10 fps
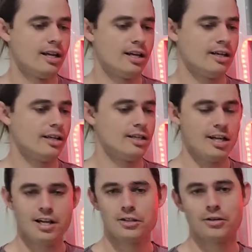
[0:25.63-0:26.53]

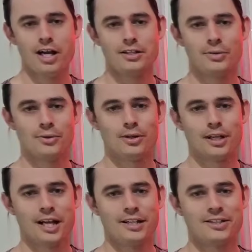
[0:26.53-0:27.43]
it's great to
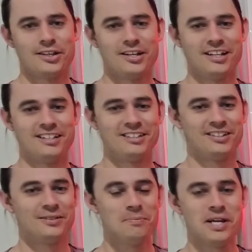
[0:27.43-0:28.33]
rock out to
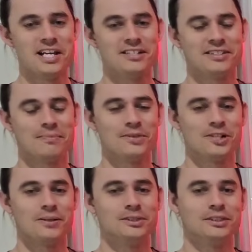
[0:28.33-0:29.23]
some bands
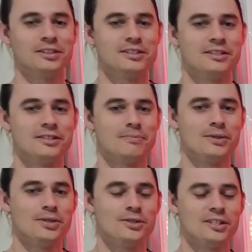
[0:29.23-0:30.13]
sometimes and listen to some
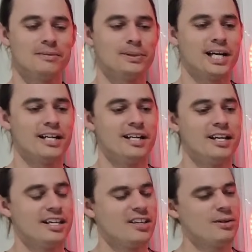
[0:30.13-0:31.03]
music, but
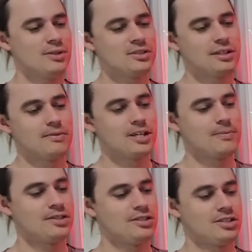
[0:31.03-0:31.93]
you know what?
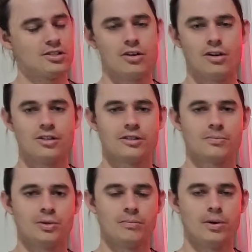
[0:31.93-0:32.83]
Sometimes it's just nice to
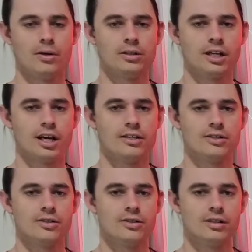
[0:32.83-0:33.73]
put a
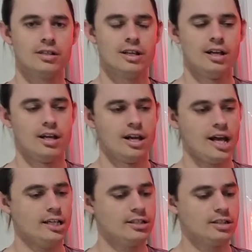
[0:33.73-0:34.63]
podcast on and
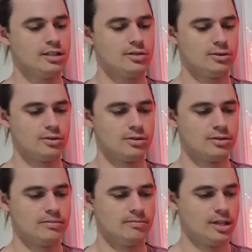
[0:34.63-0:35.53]
actually do
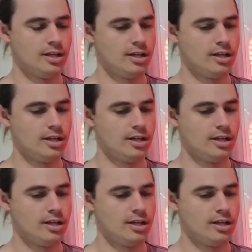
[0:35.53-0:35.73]
some